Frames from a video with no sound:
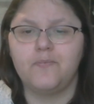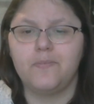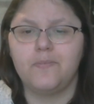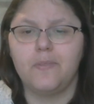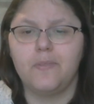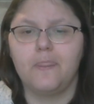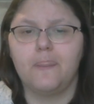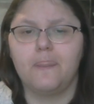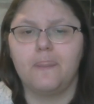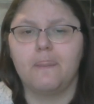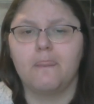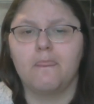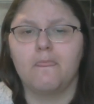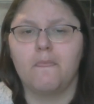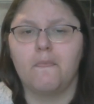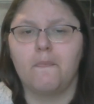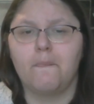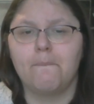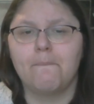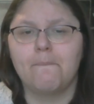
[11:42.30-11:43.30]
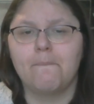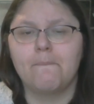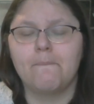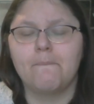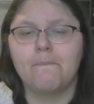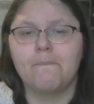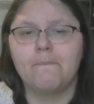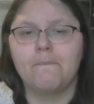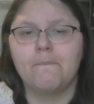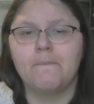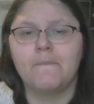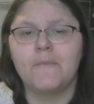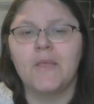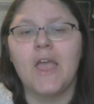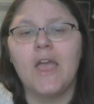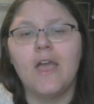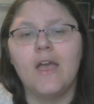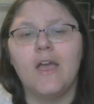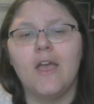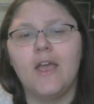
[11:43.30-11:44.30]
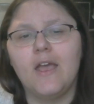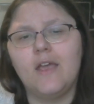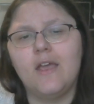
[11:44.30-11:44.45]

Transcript: No one is speaking in this clip.